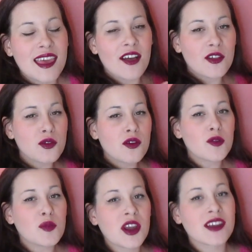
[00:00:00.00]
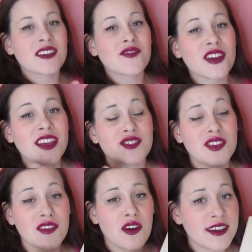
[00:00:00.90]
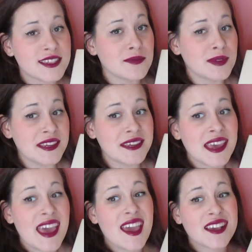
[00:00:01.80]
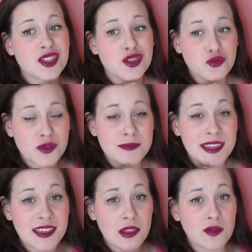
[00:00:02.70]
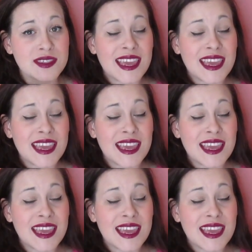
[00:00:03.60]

Eleanor and Park never actually got to be extremely close.